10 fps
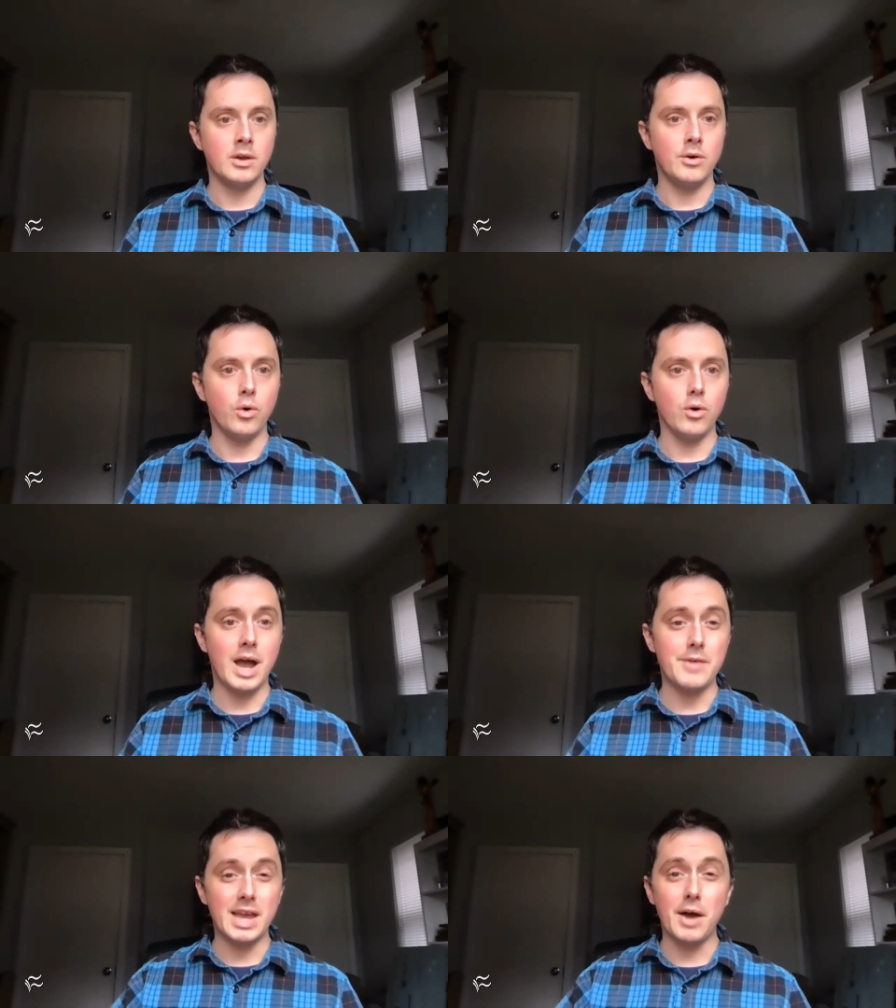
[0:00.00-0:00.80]
or
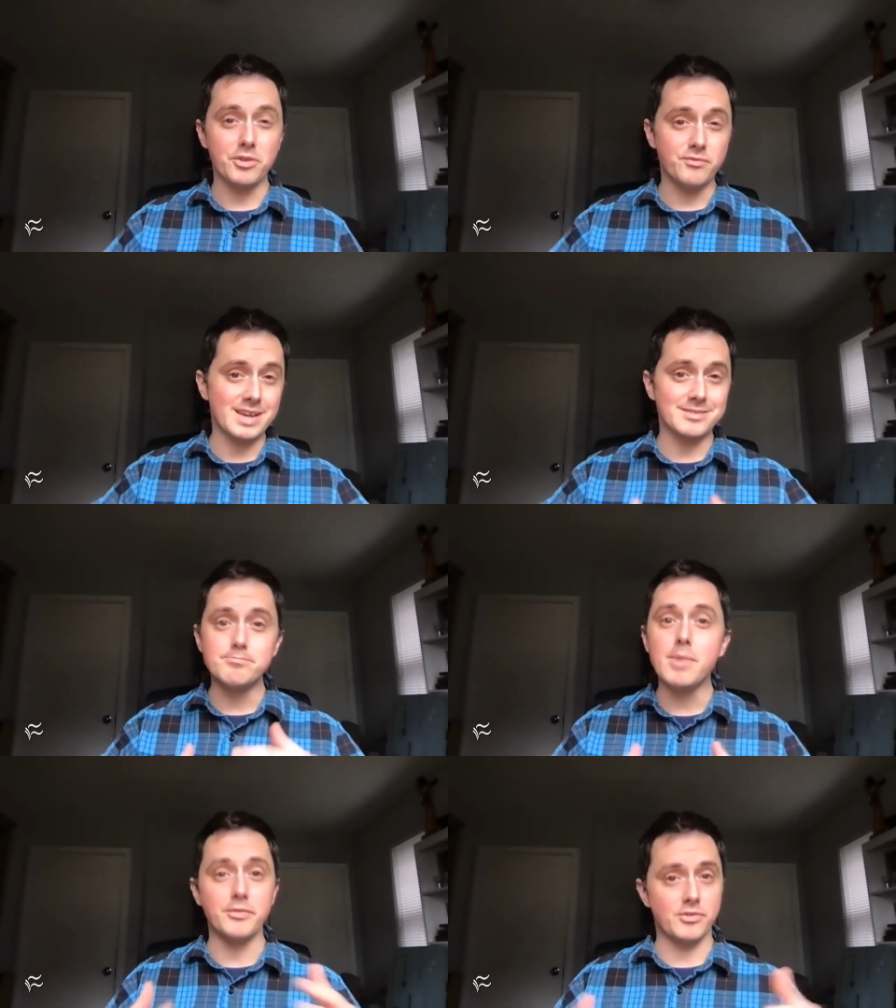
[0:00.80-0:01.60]
having health effects
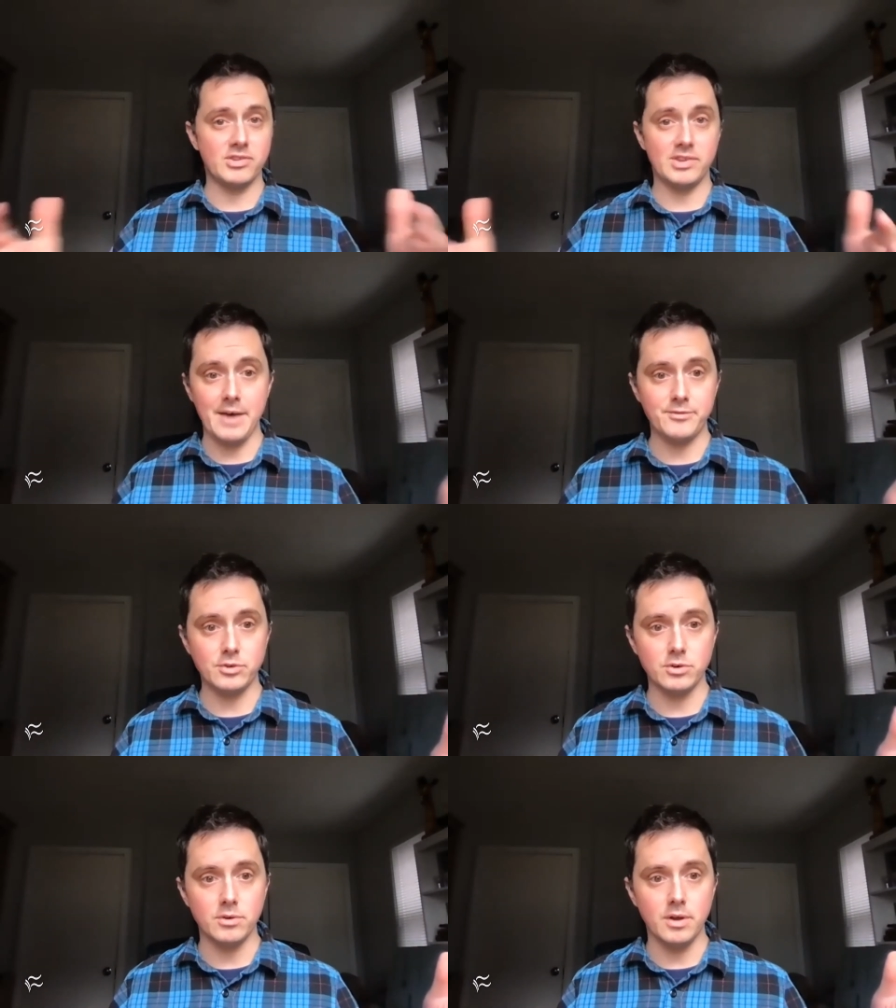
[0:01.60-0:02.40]
months
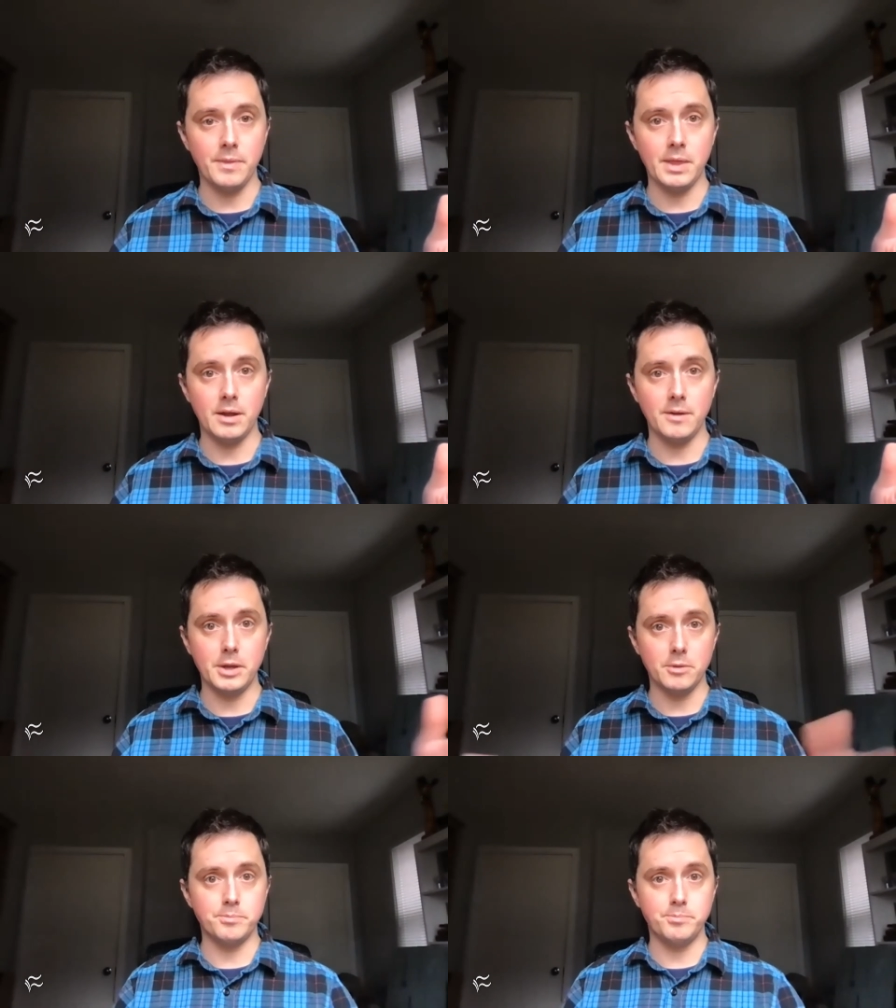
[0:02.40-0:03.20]
after the
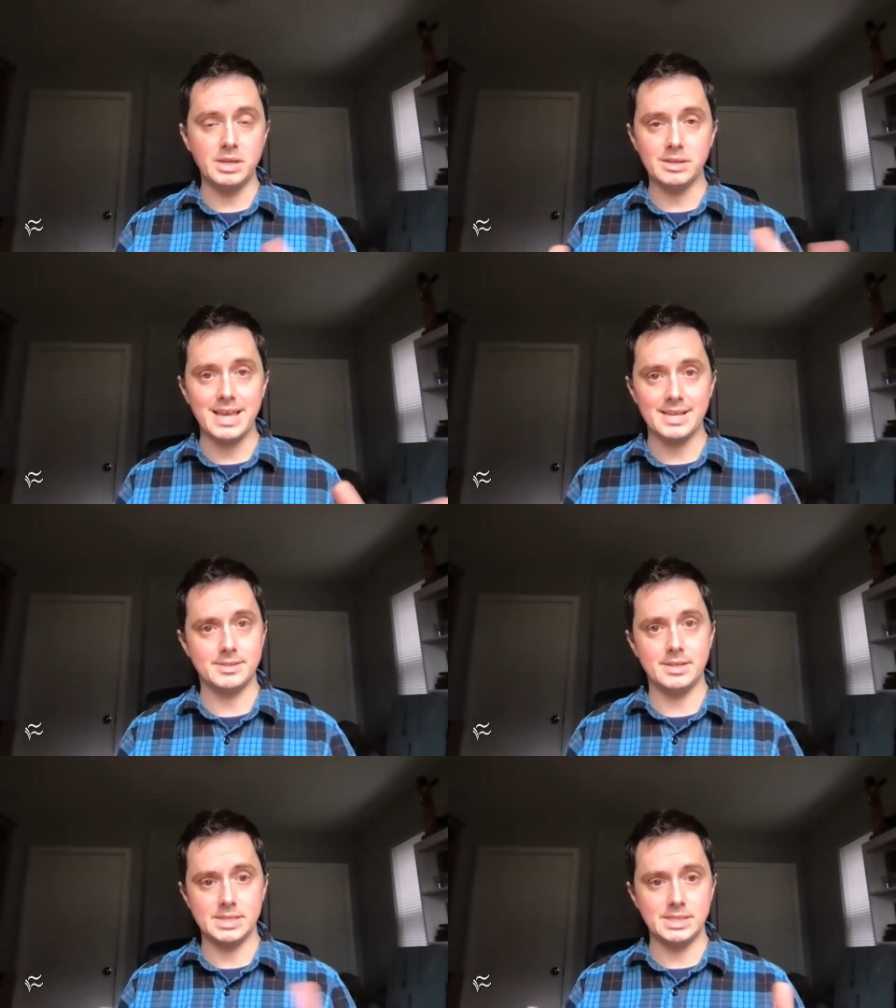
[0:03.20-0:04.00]
they're being
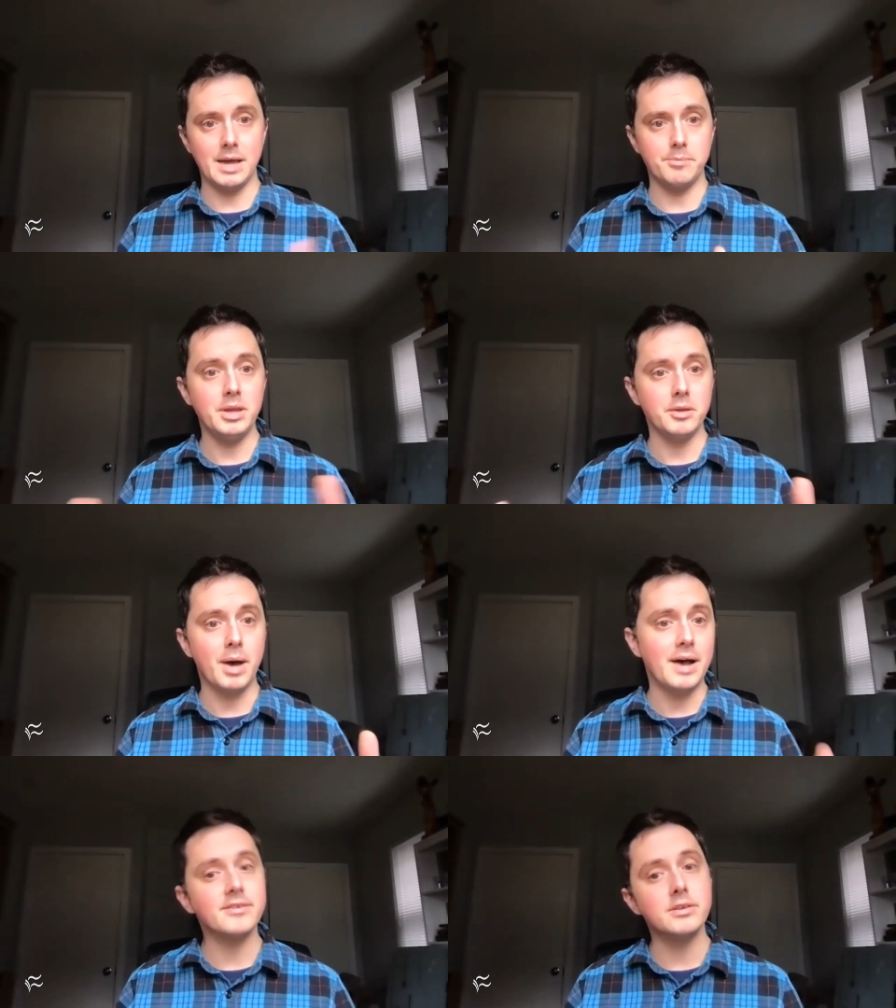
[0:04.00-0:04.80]
tested as not being
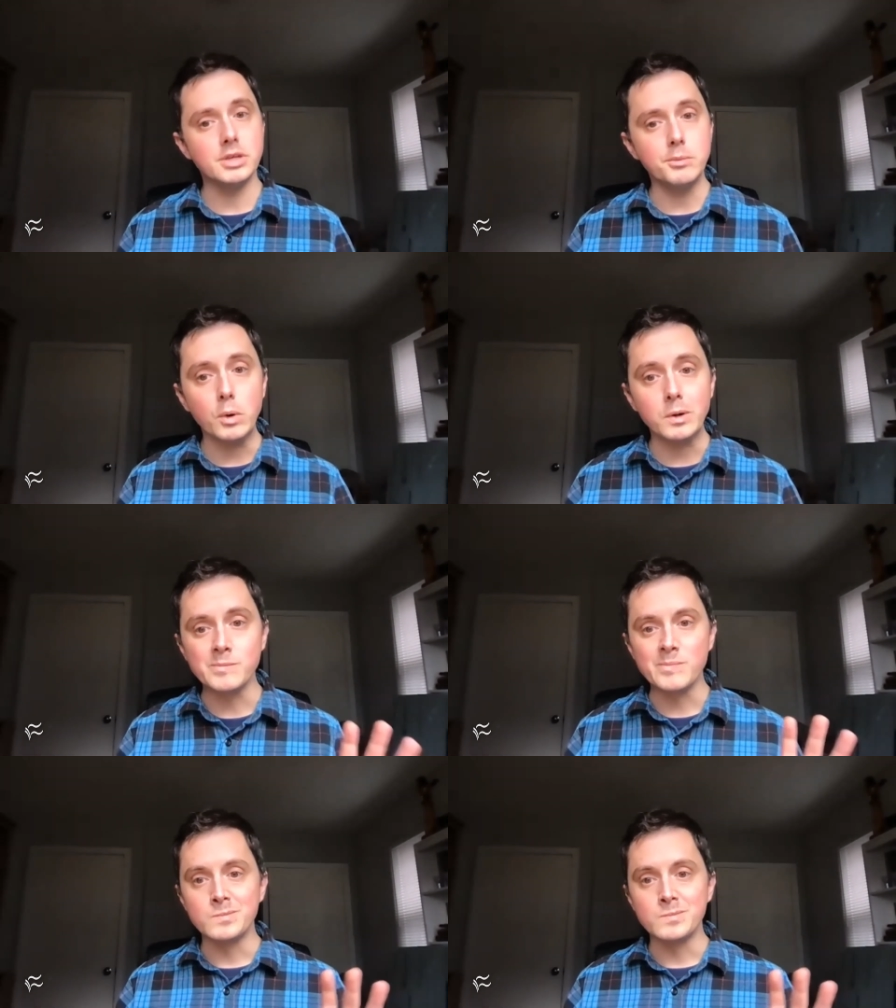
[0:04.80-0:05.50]
positive anymore.